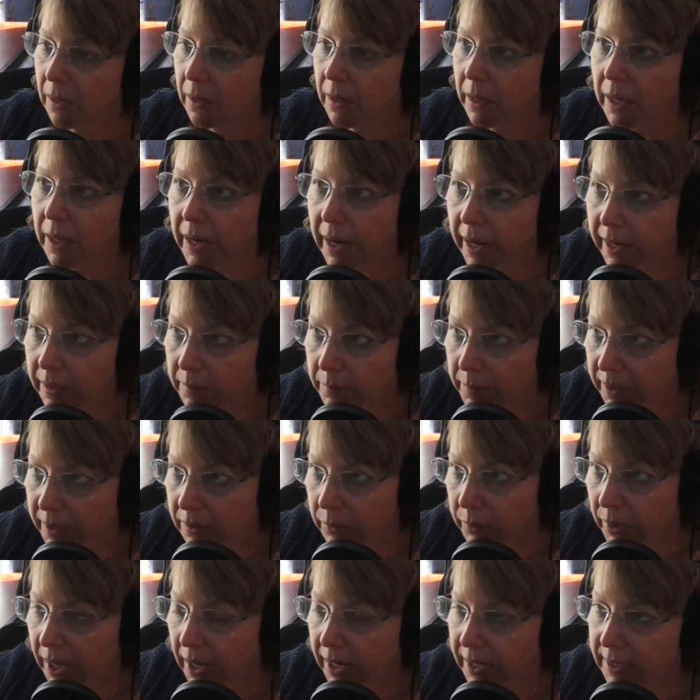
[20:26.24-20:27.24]
And by the
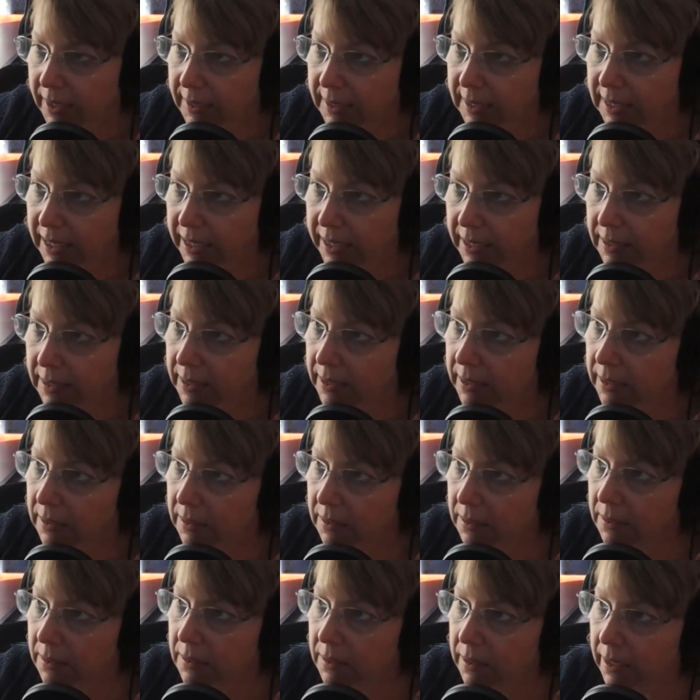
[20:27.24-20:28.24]
way, I can link
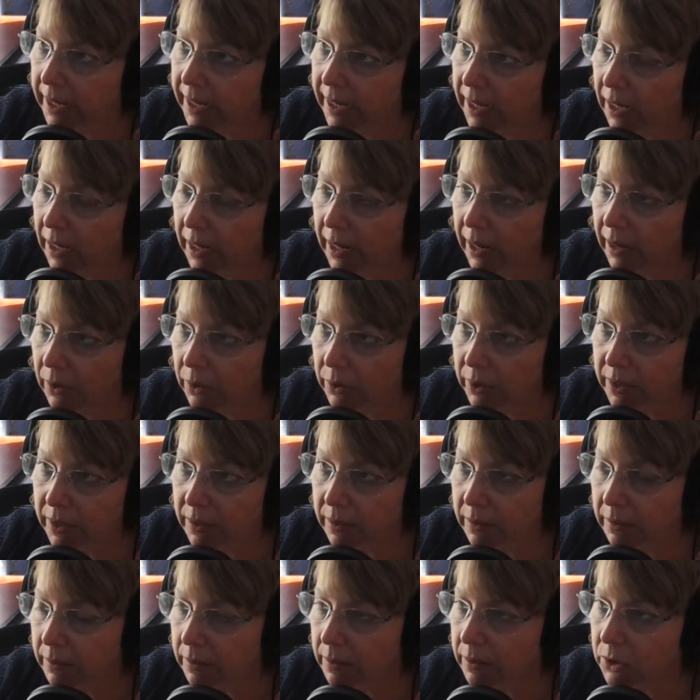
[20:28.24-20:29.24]
this handout
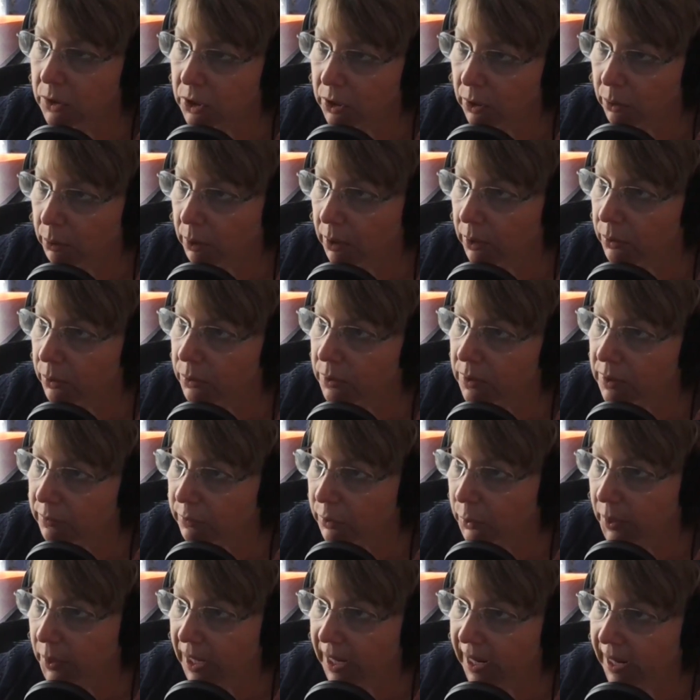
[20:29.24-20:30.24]
in the show notes if
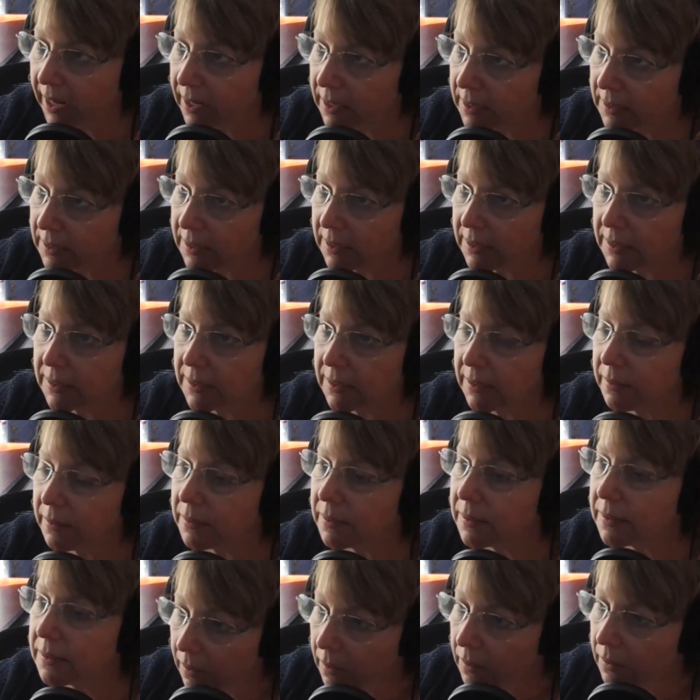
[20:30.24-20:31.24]
you want to access
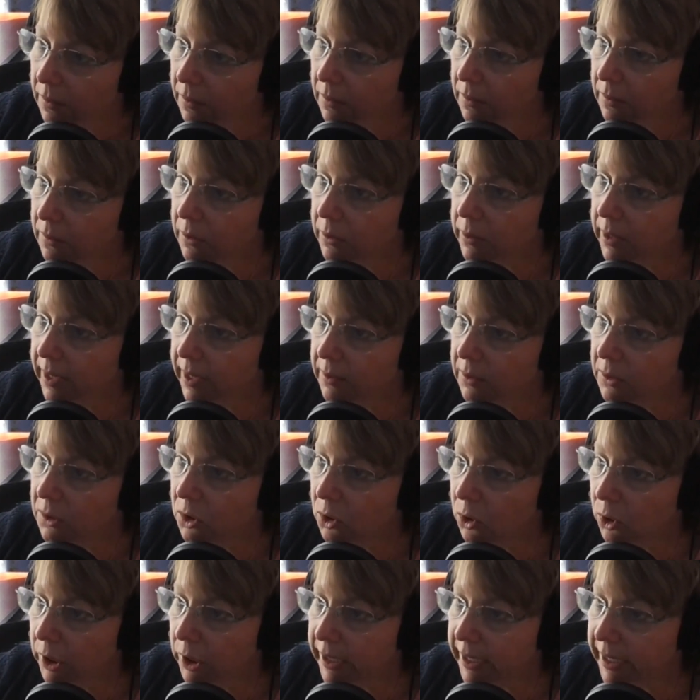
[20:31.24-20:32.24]
it. So that's
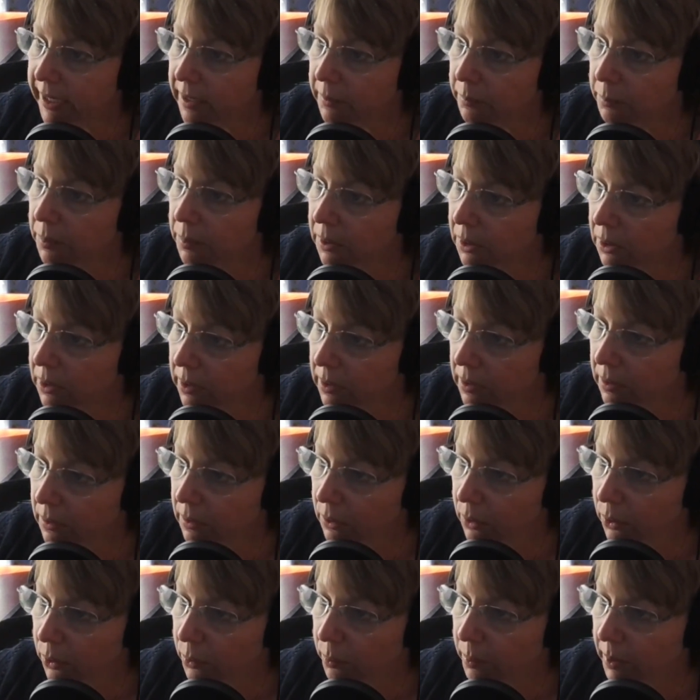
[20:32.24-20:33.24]
green.
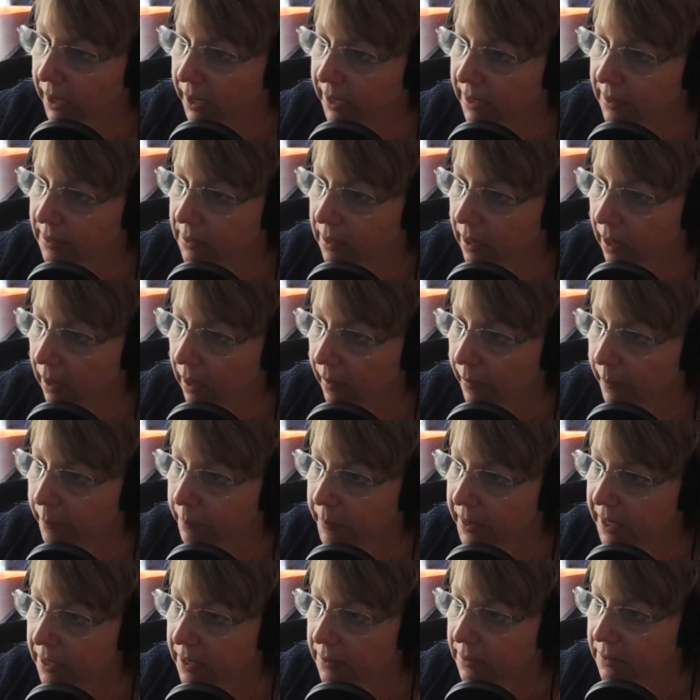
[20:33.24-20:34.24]
Blue brings calm,
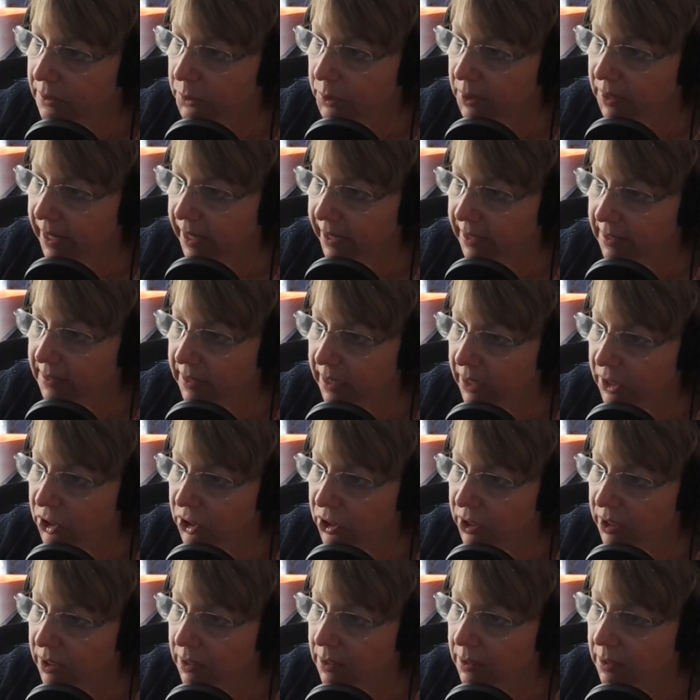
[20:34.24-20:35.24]
peace,
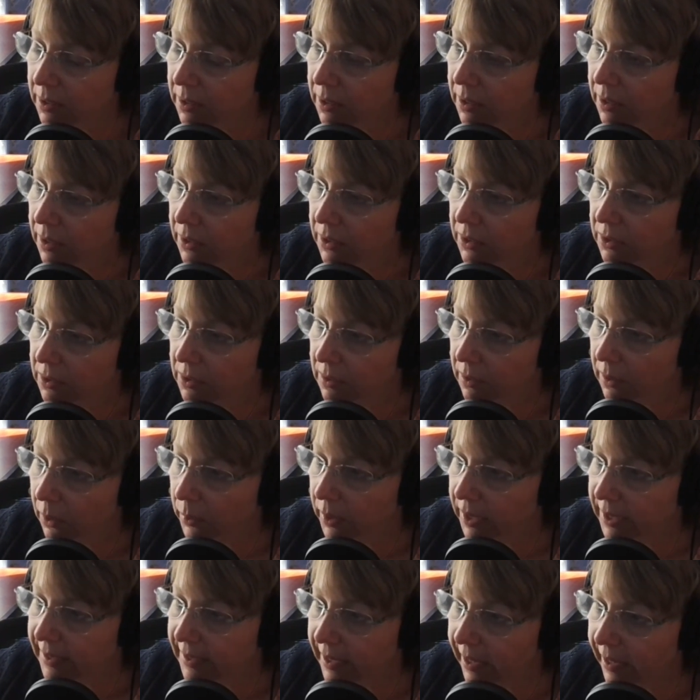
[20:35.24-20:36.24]
relaxation,
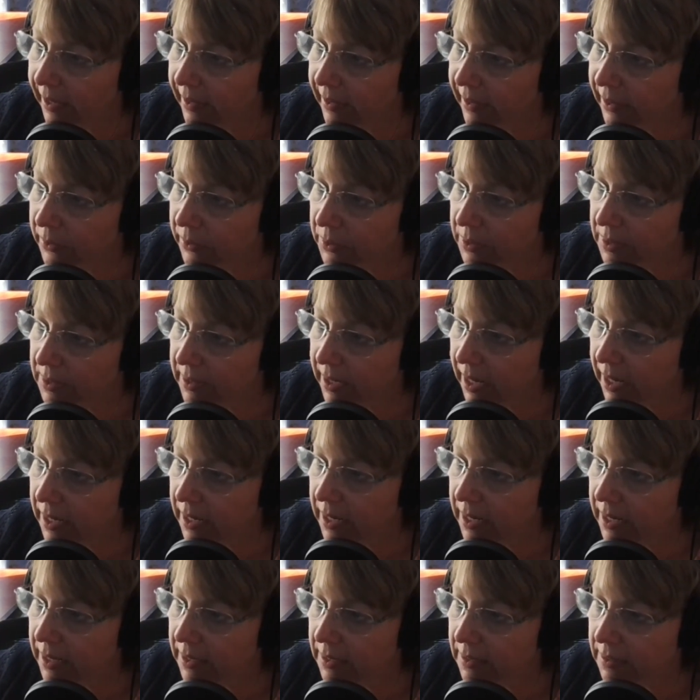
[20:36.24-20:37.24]
slowing down,
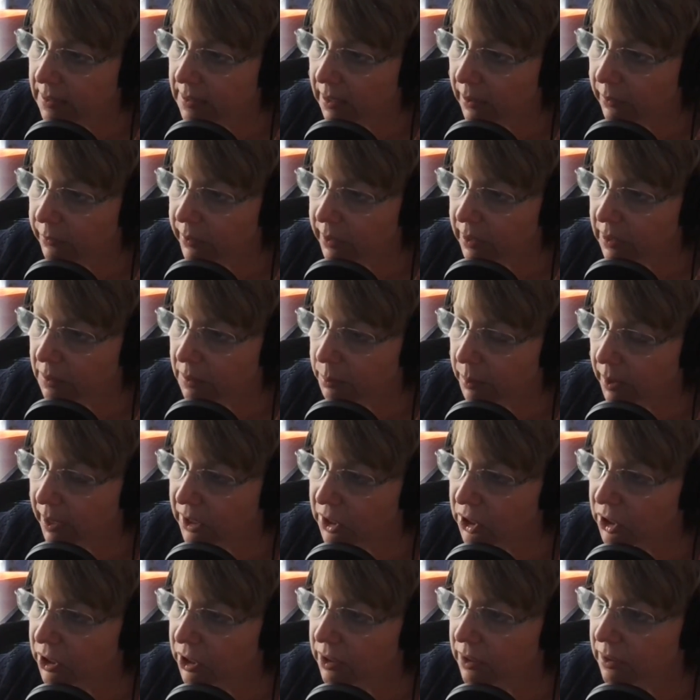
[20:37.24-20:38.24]
steadying,
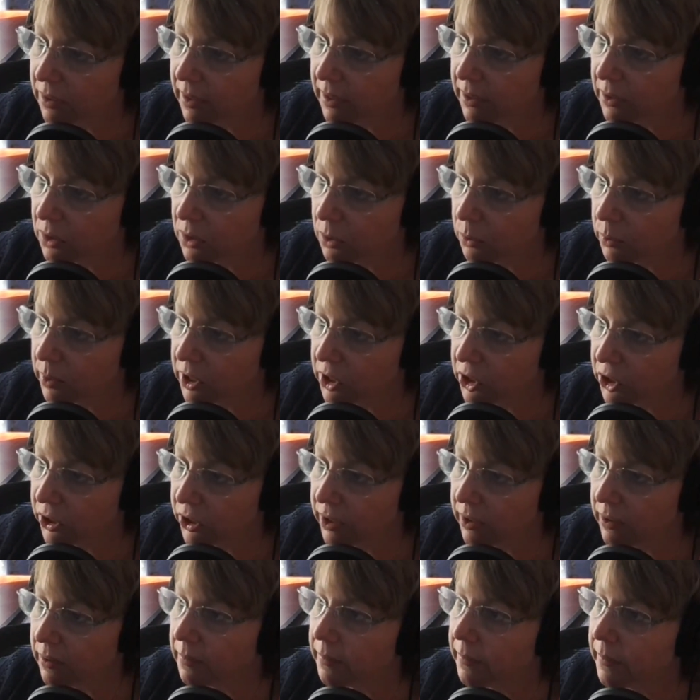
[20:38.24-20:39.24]
self-expression,
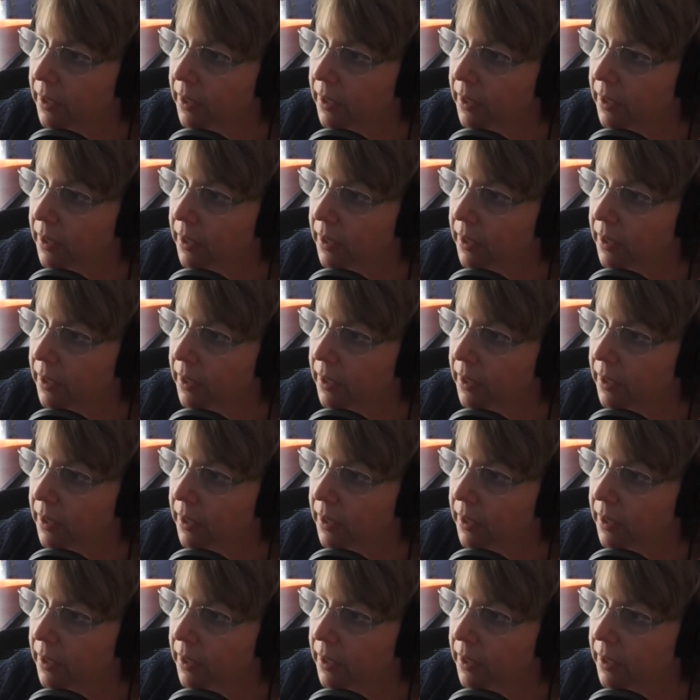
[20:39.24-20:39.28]
intuition.